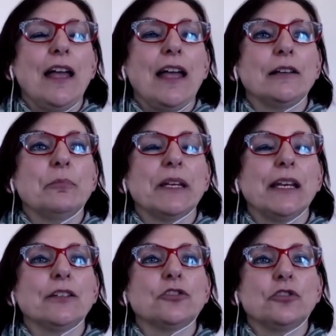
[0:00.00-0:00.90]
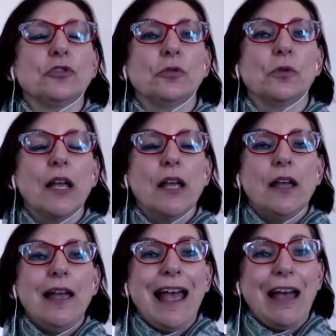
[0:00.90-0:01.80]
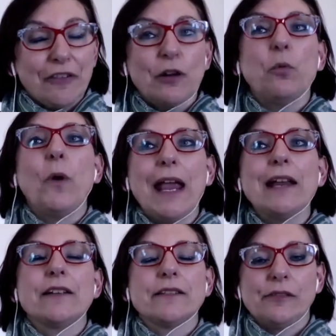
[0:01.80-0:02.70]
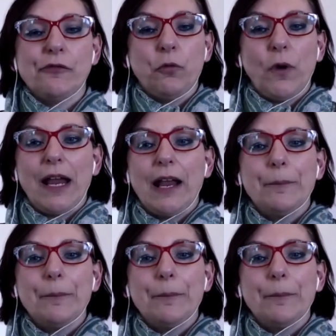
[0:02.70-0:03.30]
and begin to have an awareness of where